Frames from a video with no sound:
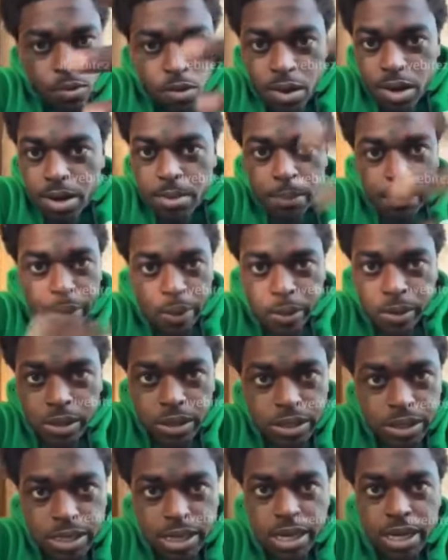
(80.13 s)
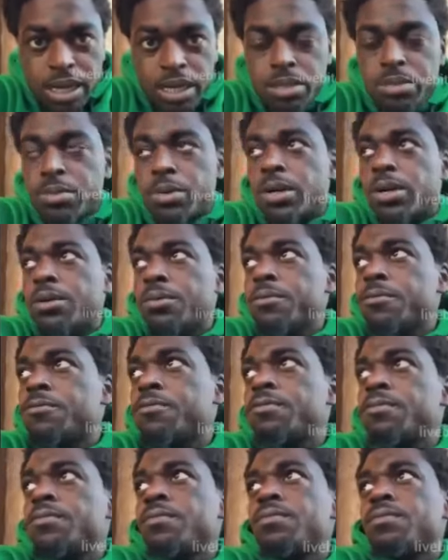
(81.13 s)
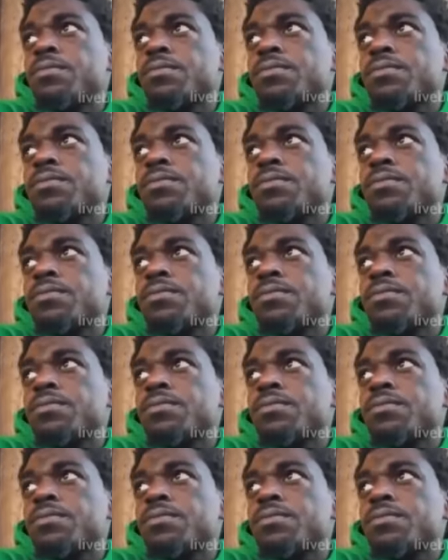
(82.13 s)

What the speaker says: was 40 perks, says, bro.